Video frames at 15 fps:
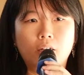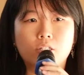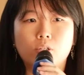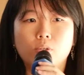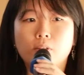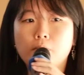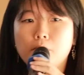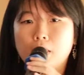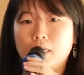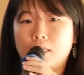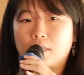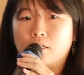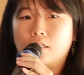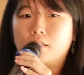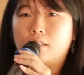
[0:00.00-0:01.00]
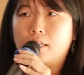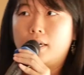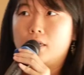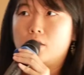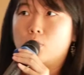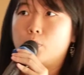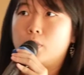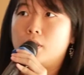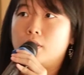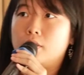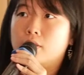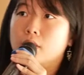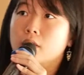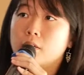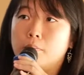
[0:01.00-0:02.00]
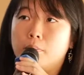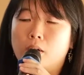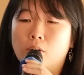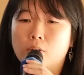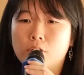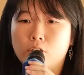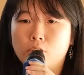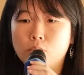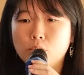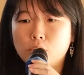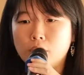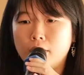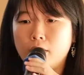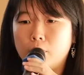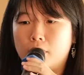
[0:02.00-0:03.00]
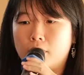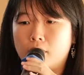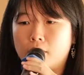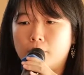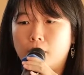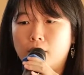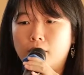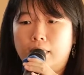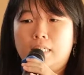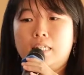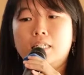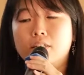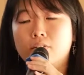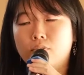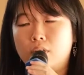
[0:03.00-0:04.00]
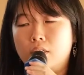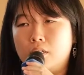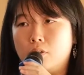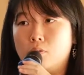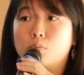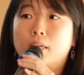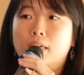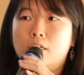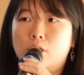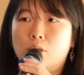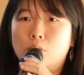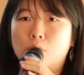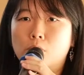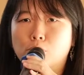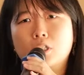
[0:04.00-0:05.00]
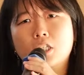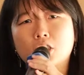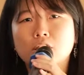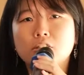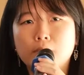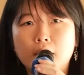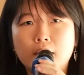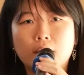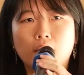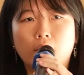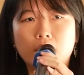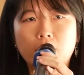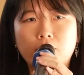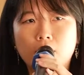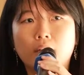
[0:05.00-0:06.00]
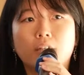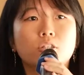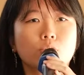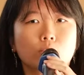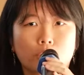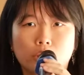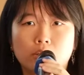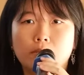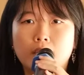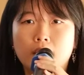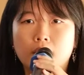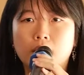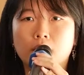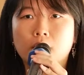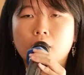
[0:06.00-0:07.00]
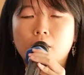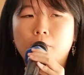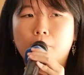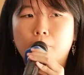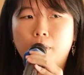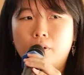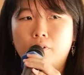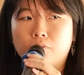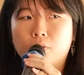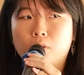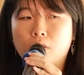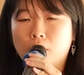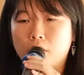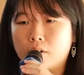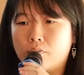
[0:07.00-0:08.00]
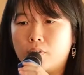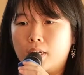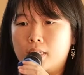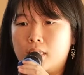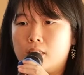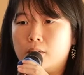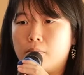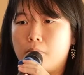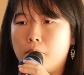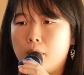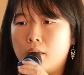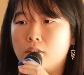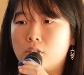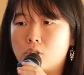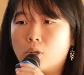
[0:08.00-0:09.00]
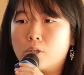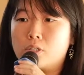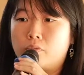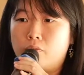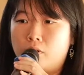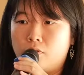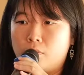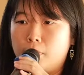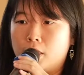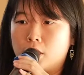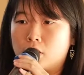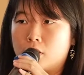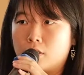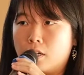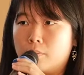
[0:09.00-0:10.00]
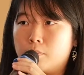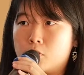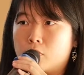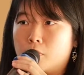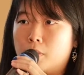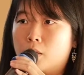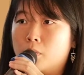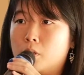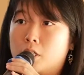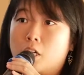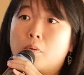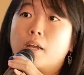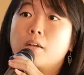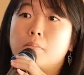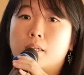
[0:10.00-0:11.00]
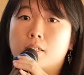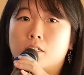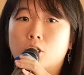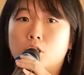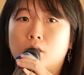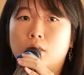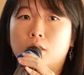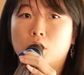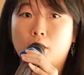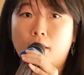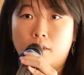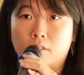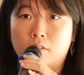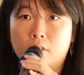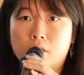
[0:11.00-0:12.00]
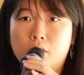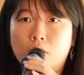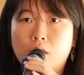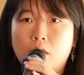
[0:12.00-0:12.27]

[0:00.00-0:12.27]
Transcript: So the media that we think about, usually we think about like TV, radio, traditional media, or even like social media. But for a lot of us, the main source of information comes from our direct messaging channels.